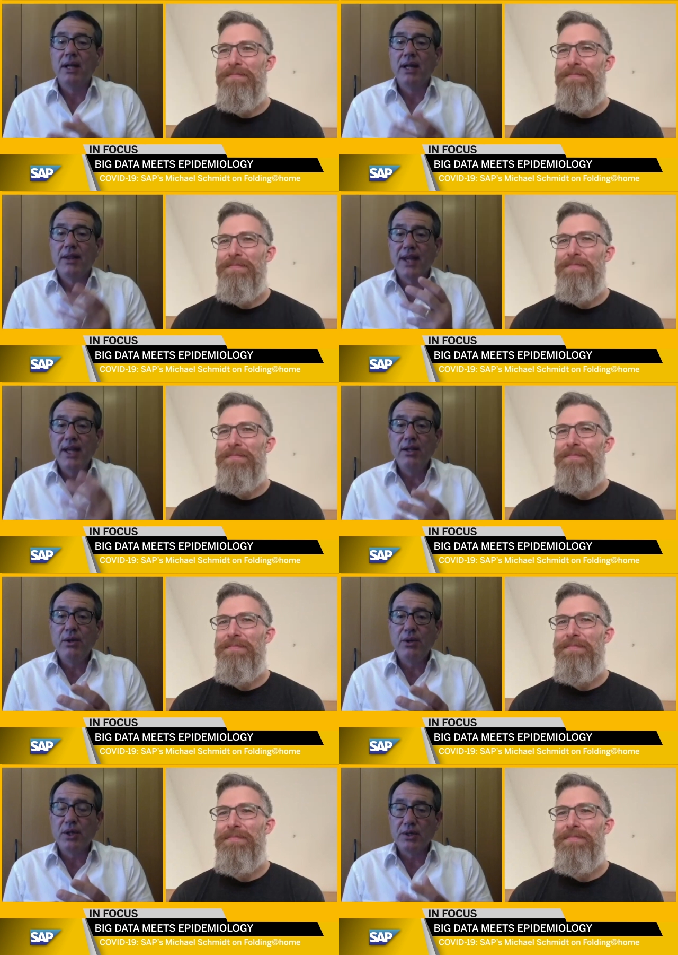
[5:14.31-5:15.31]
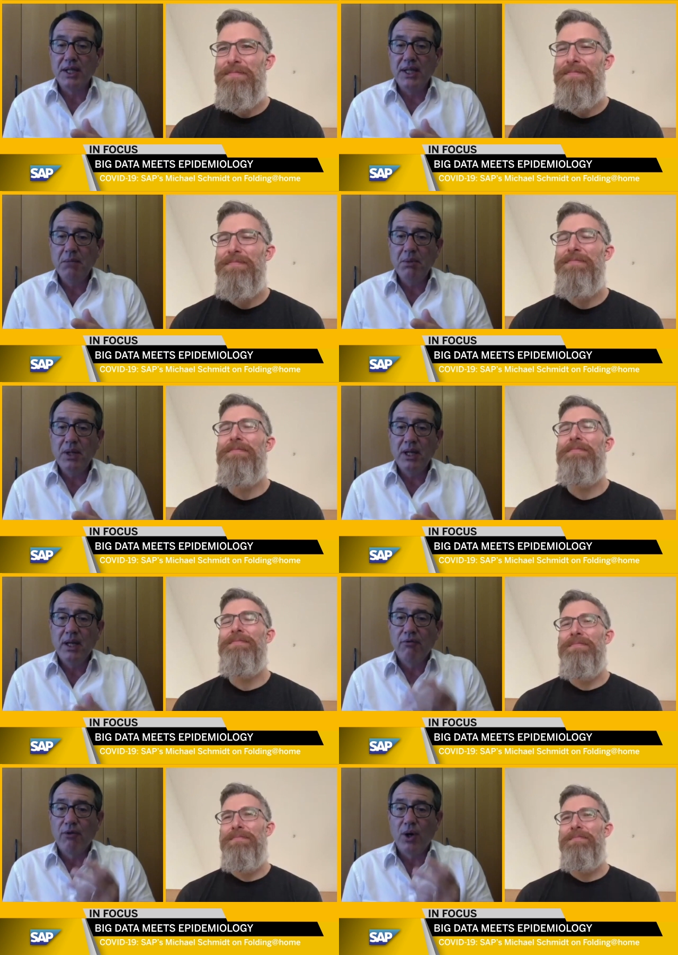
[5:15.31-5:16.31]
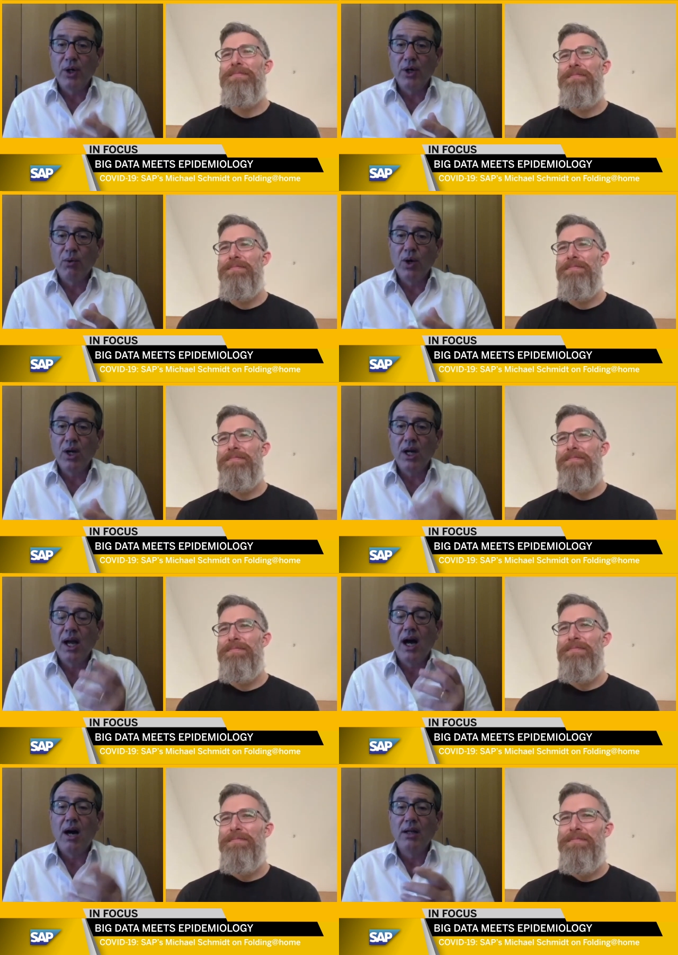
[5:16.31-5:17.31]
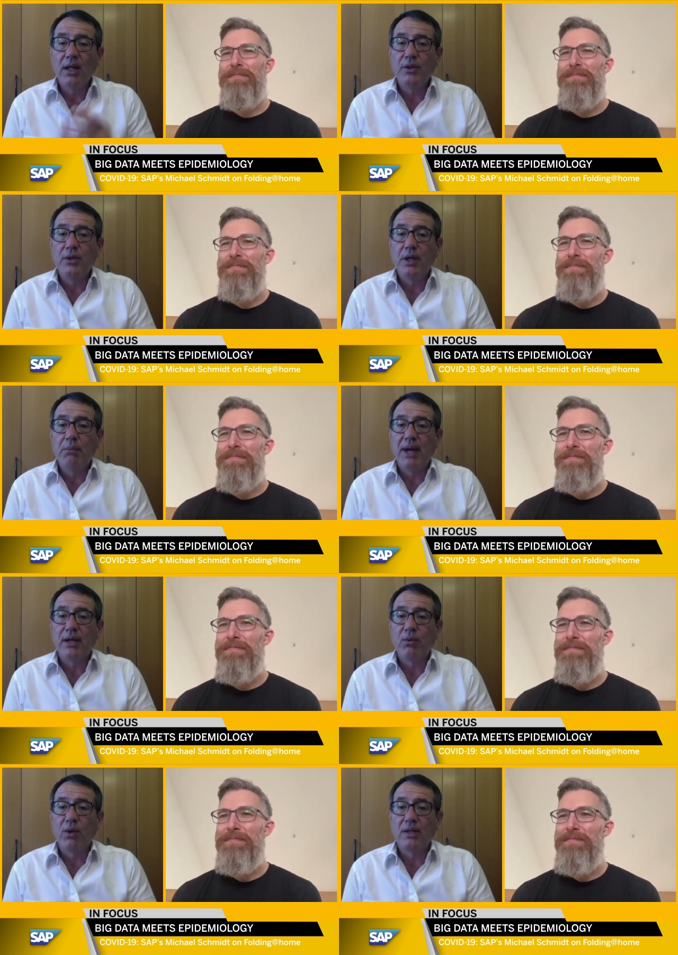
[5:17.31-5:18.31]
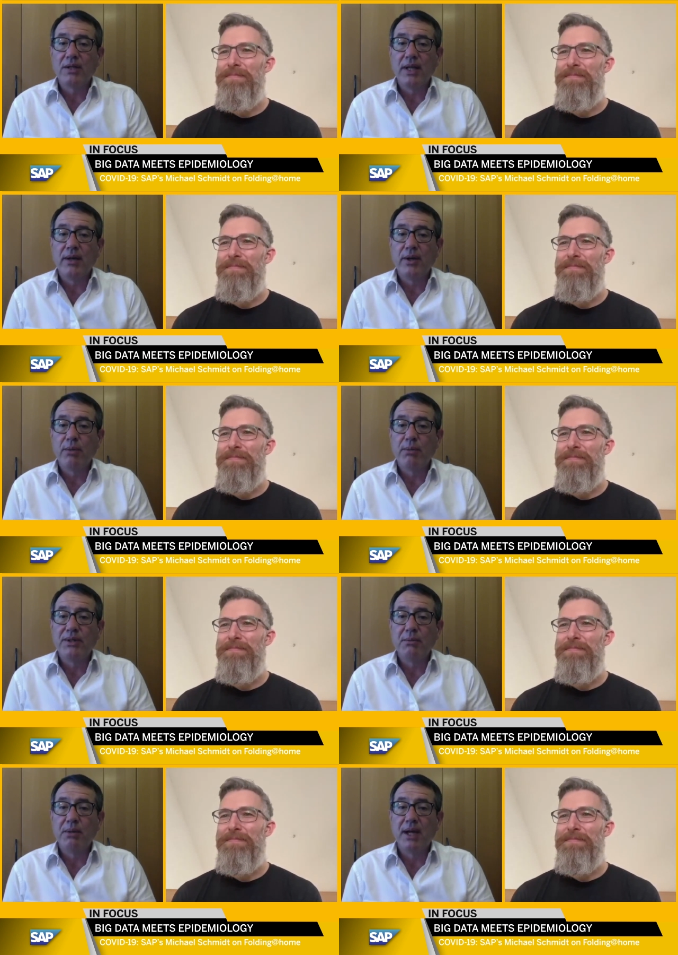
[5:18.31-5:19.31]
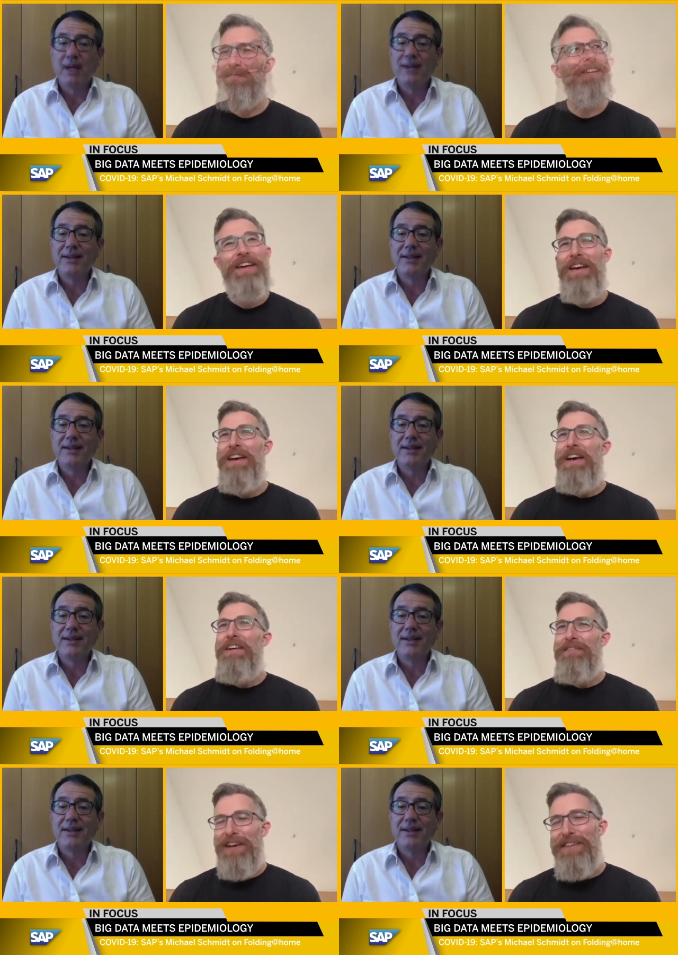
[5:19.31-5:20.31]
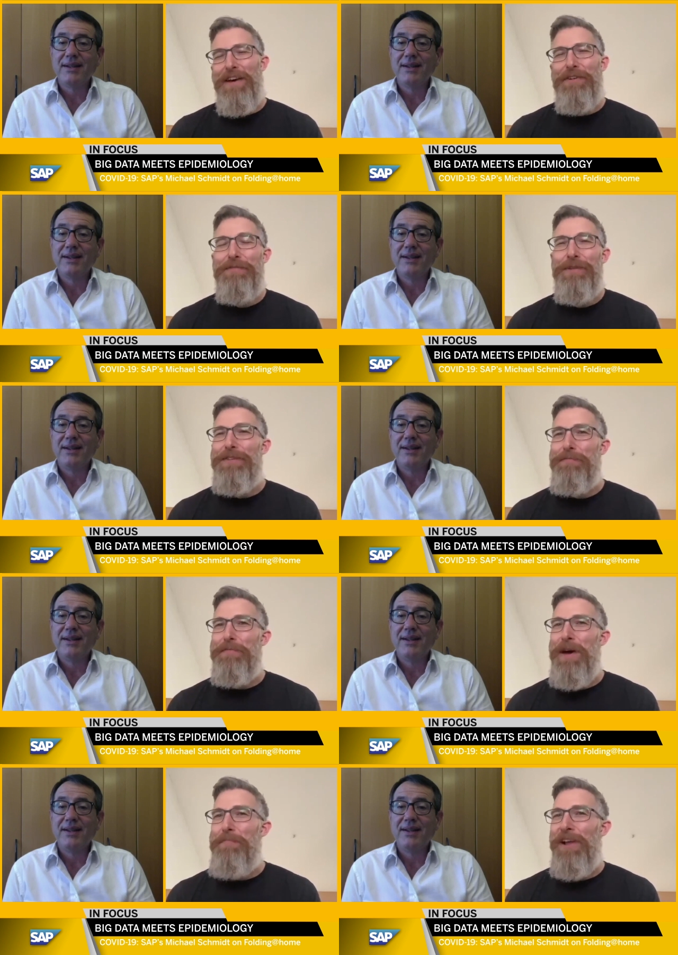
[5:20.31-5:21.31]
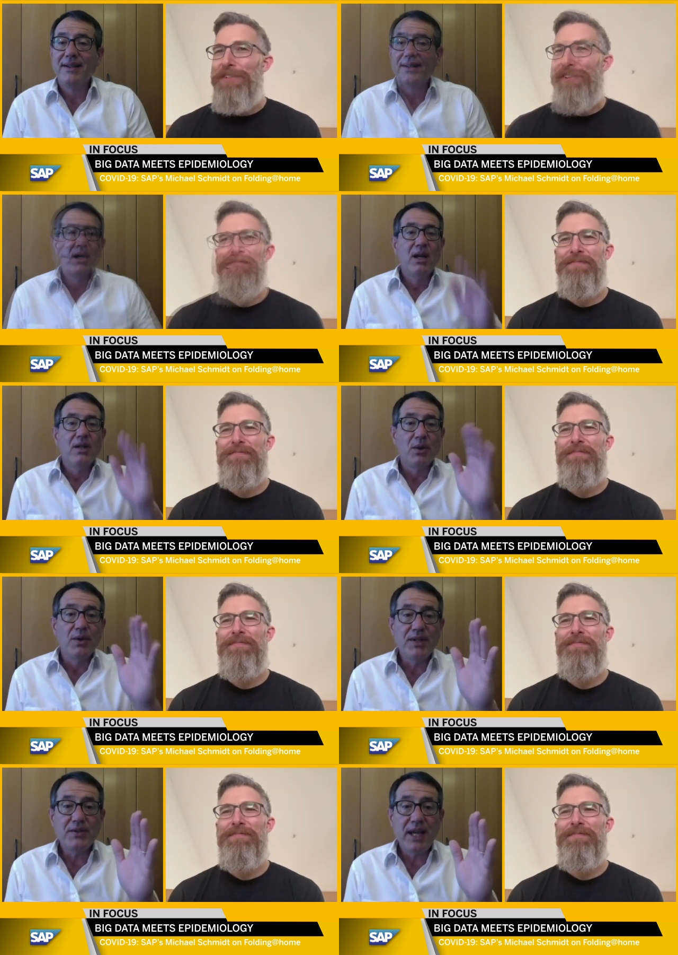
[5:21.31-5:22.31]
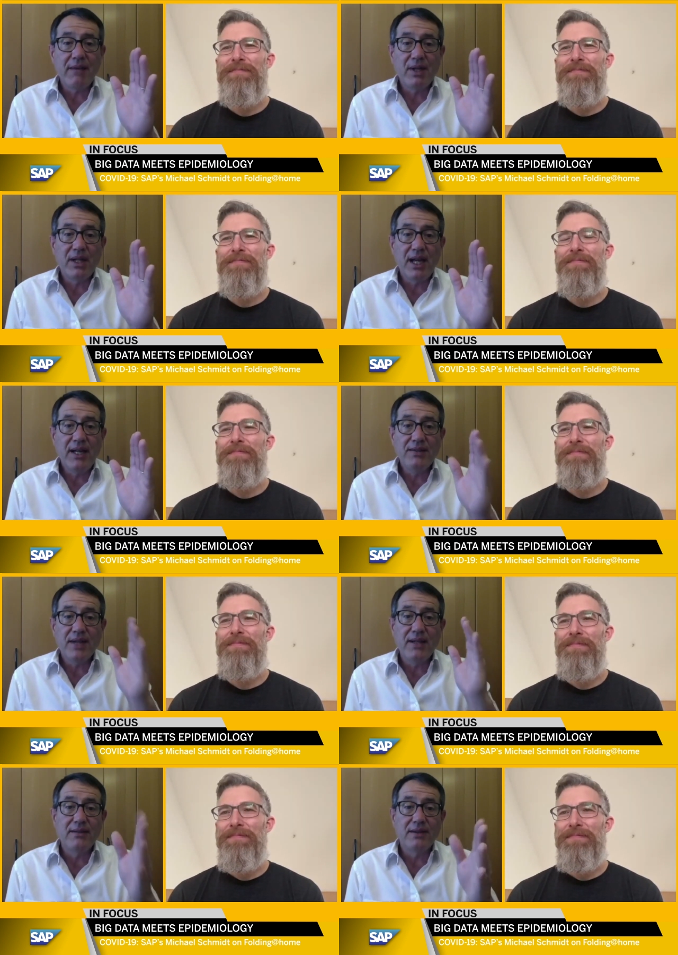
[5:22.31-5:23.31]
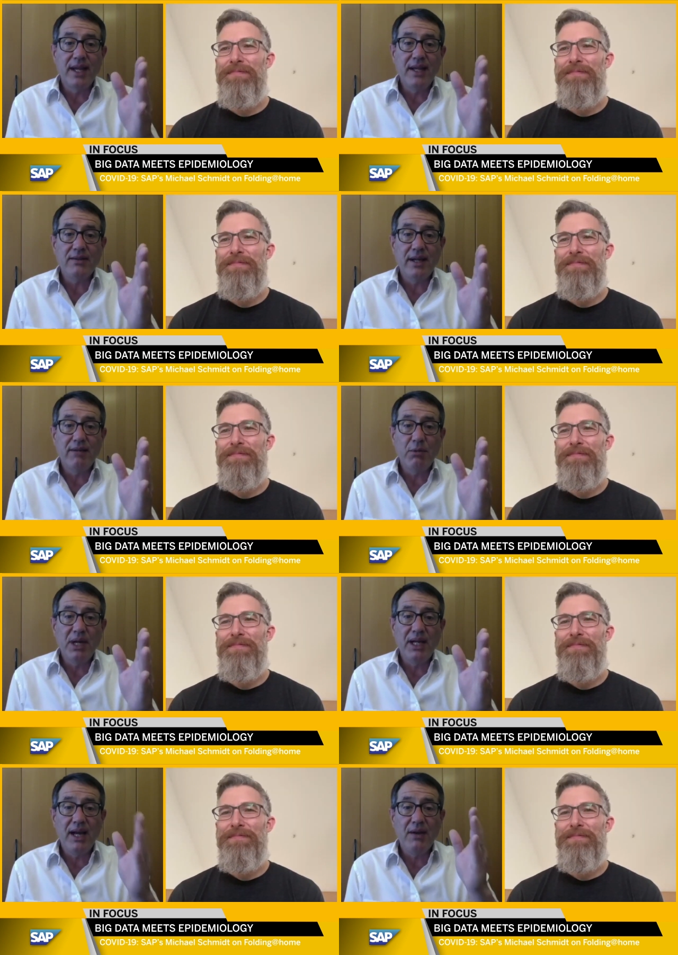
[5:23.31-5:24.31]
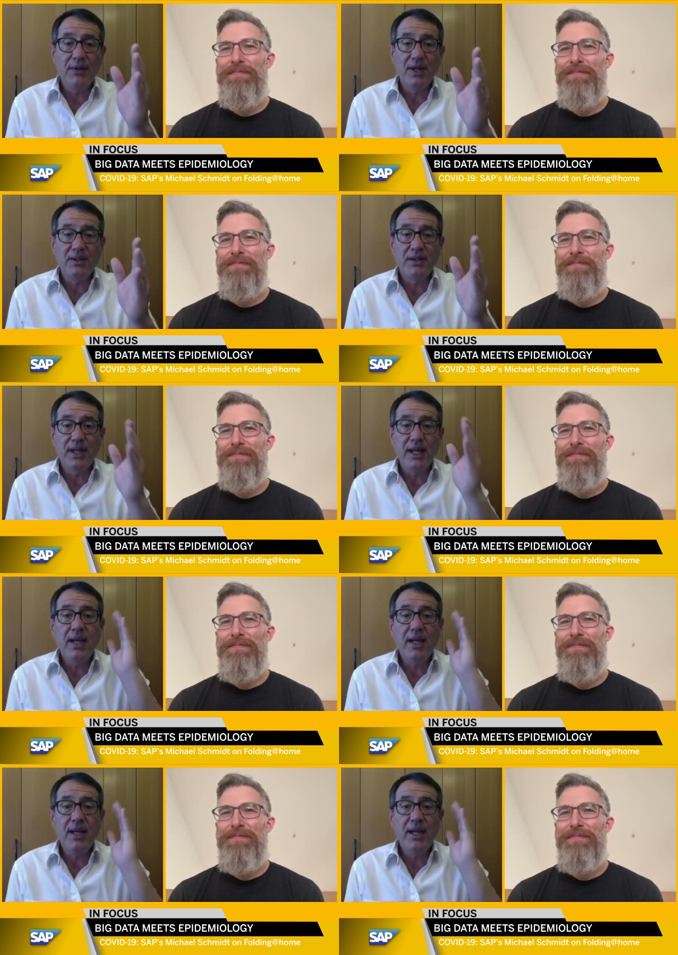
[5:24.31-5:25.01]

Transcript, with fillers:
Speaker 1: Thank you to your team for all your work. I'll let you get back to work because I know you're busy.
Speaker 2: Thanks, Kevin. It's been my pleasure.
Speaker 1: So this is Kevin Klein saying thanks to everybody out there today.